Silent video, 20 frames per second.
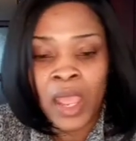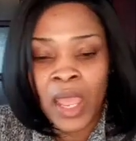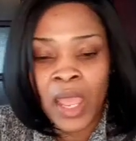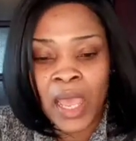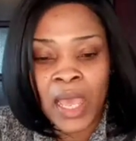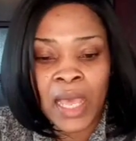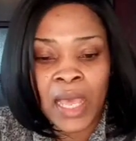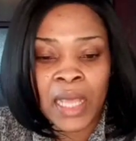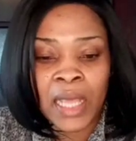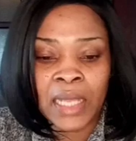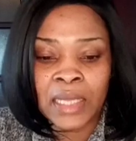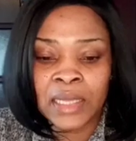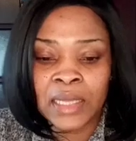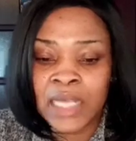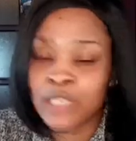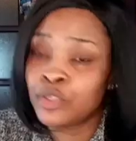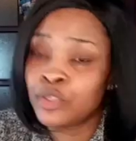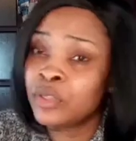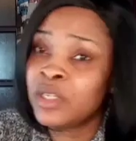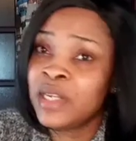And
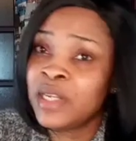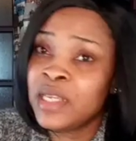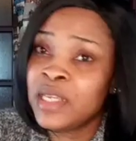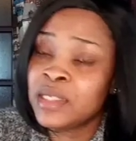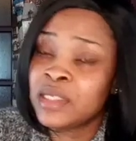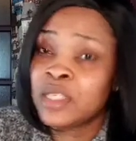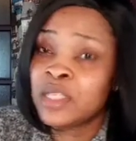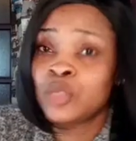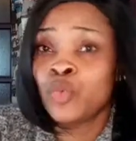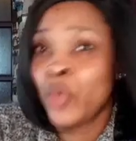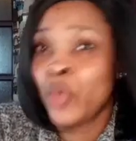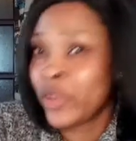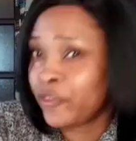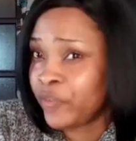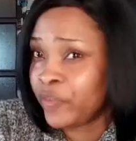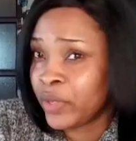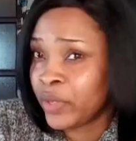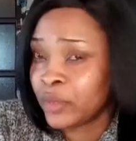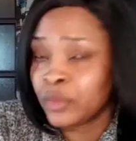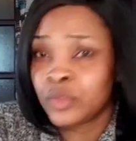next on the list is
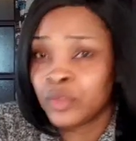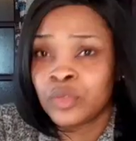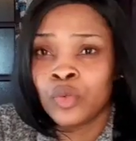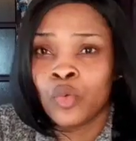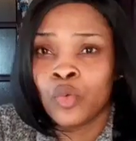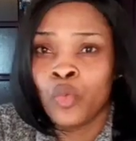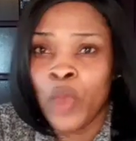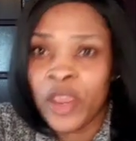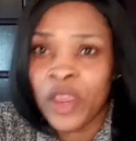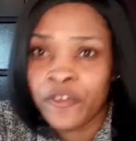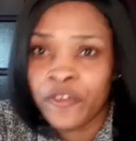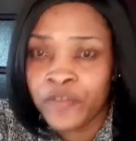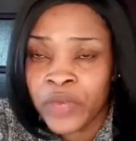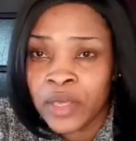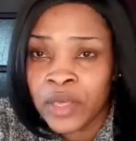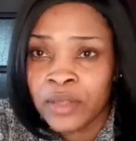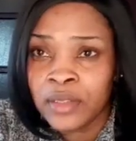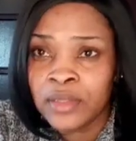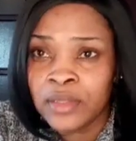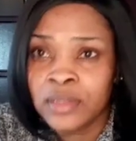Wakefield.
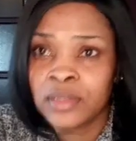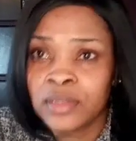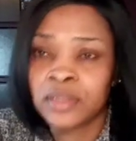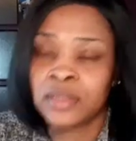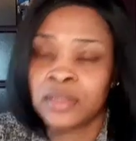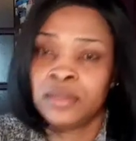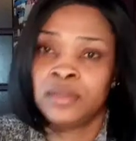Wakefield